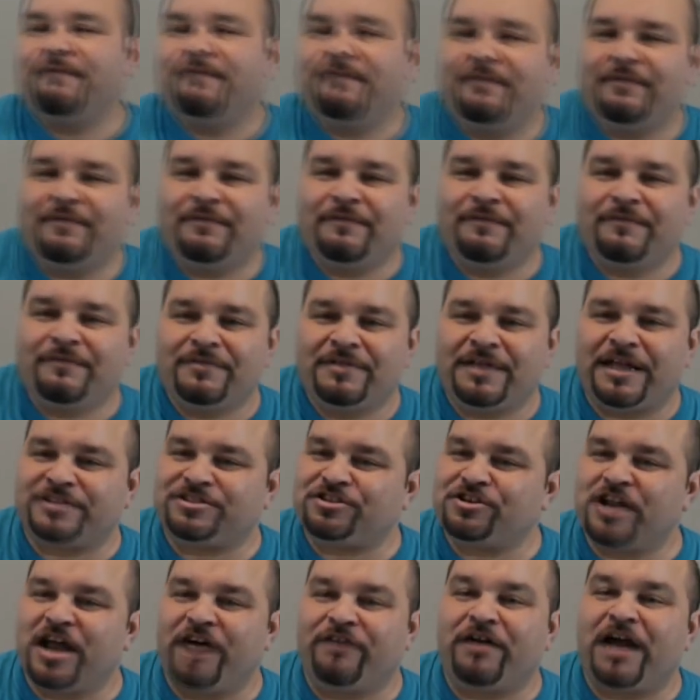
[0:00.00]

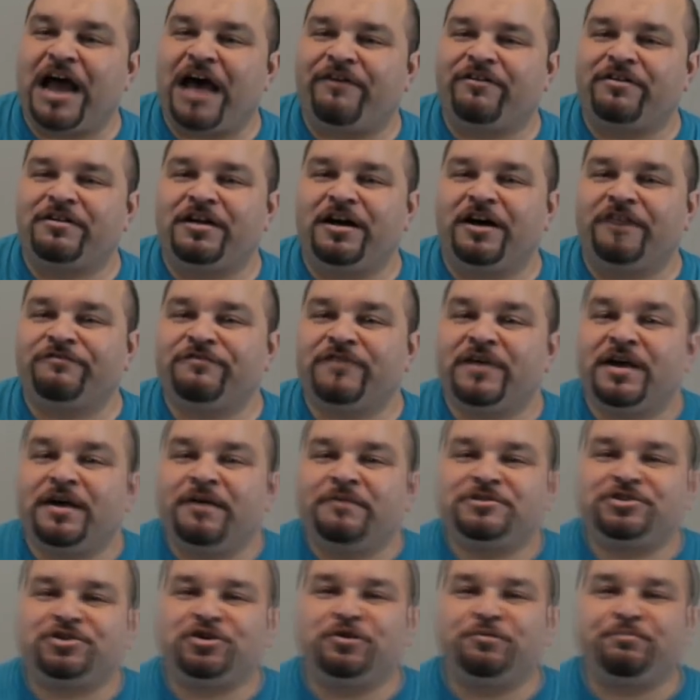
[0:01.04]
that you never have enough
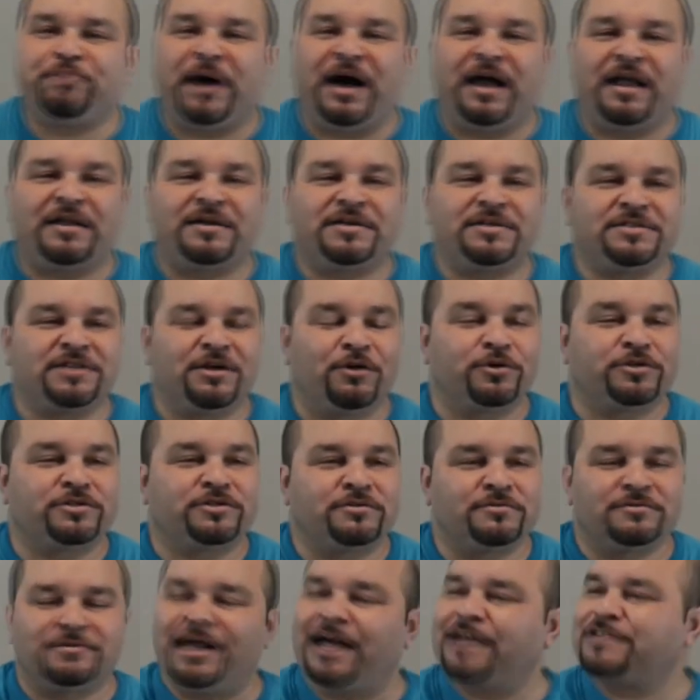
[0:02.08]
shoe polish,
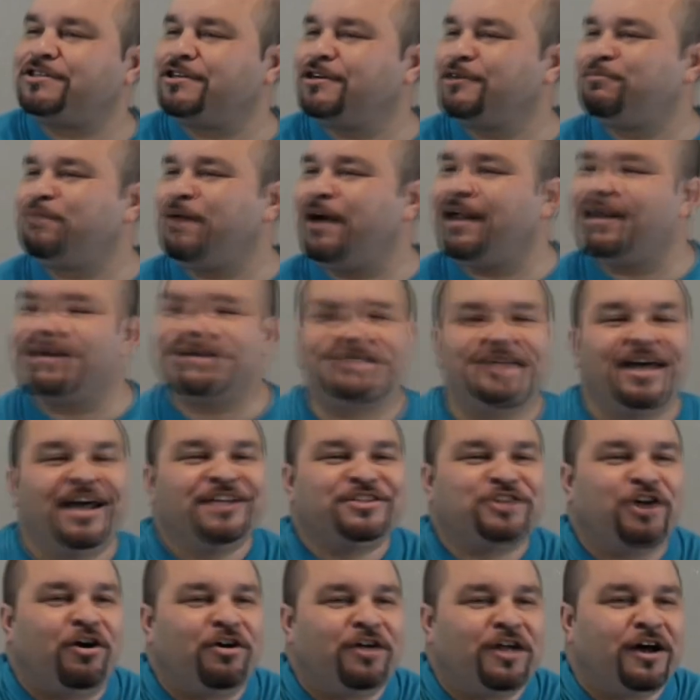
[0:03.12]
or not shoe polish,
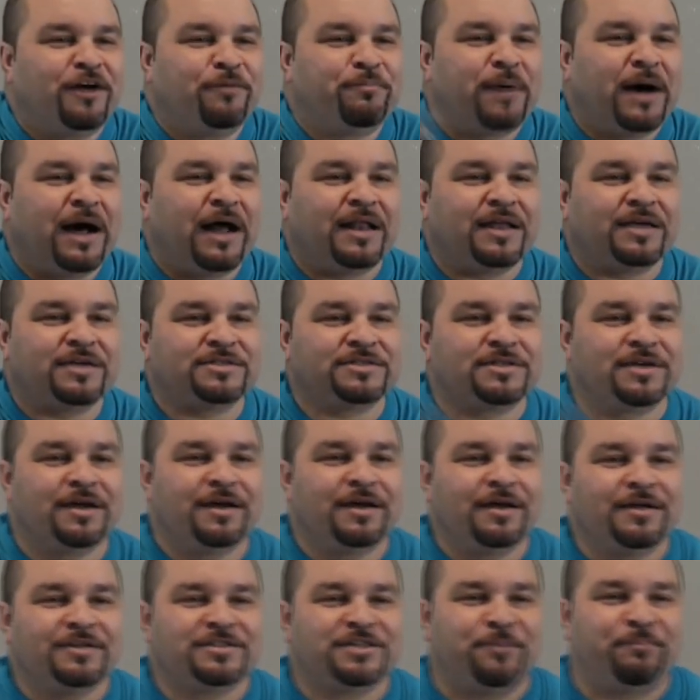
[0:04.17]
toenail polish
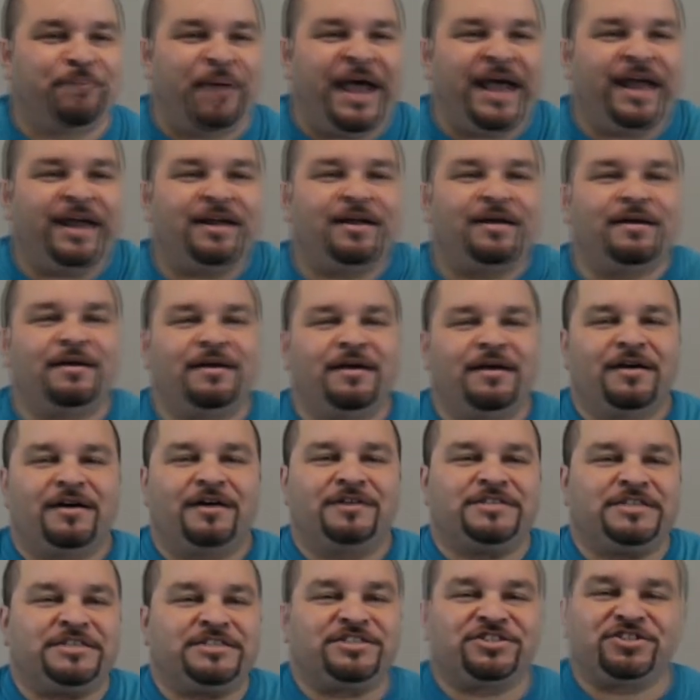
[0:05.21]
to paint
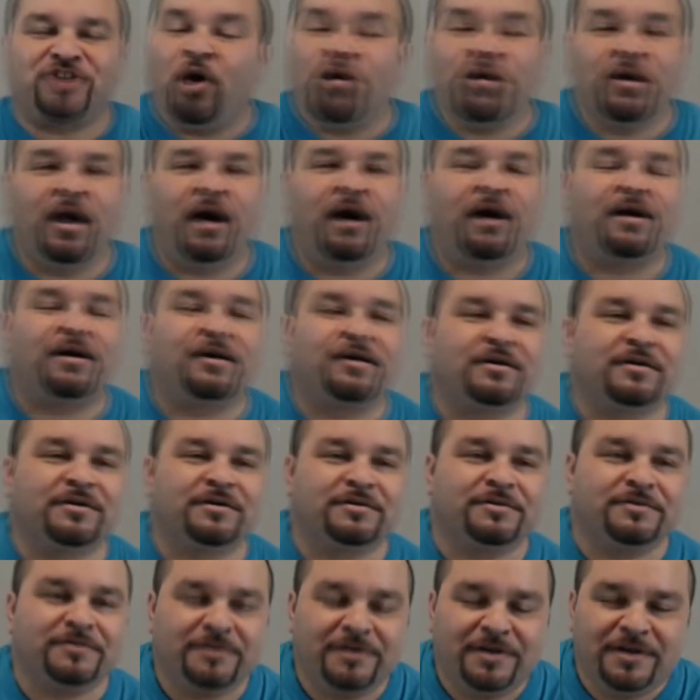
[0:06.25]
because it's so long.
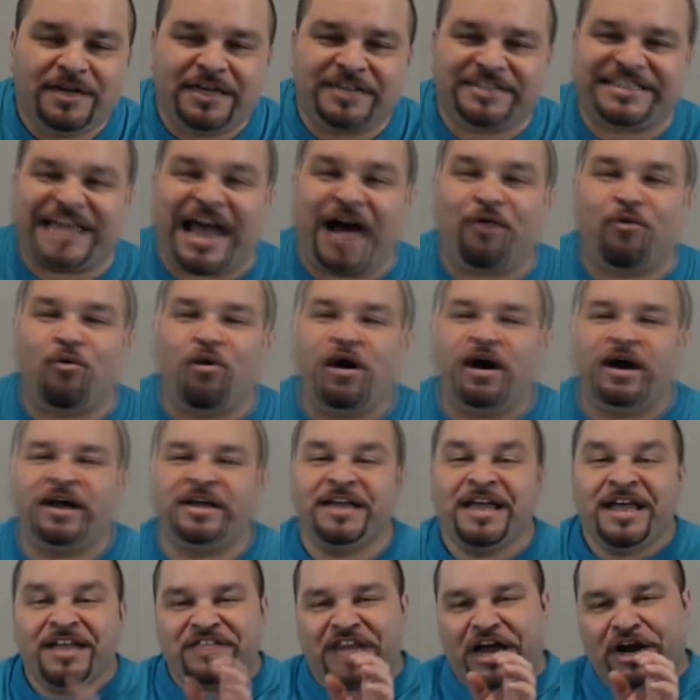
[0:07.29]
It's that
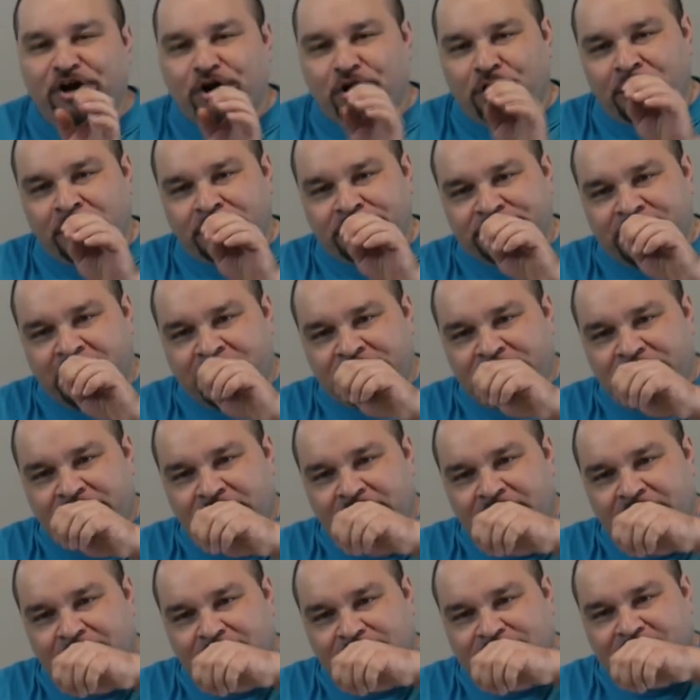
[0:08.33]
one that curls under the
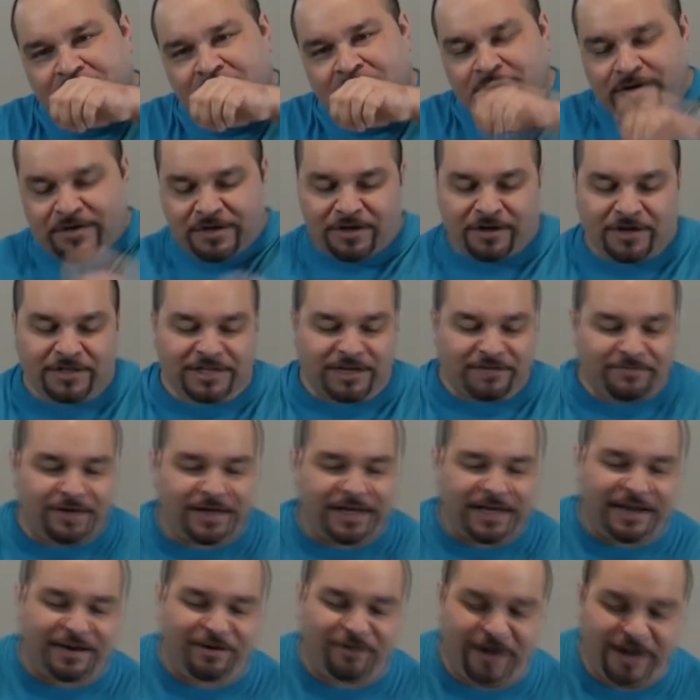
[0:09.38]
little toe. You know what I'm talking
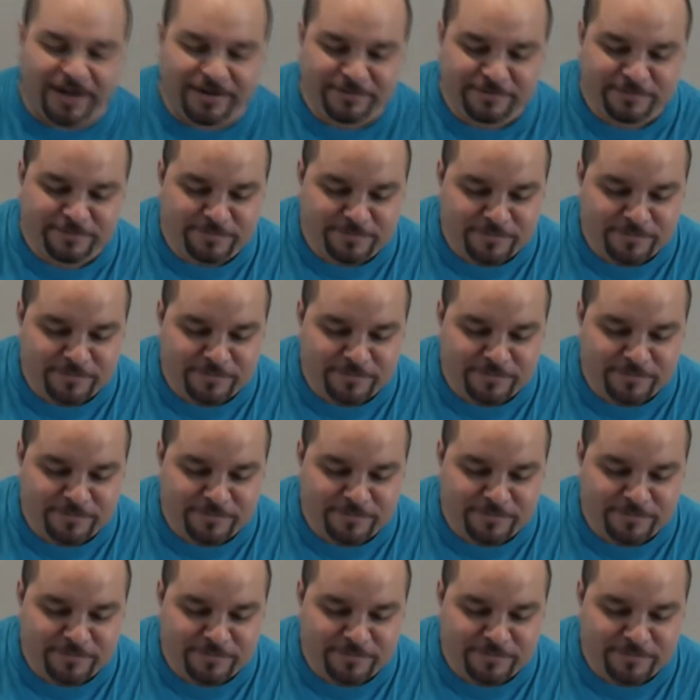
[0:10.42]
about? Anyway.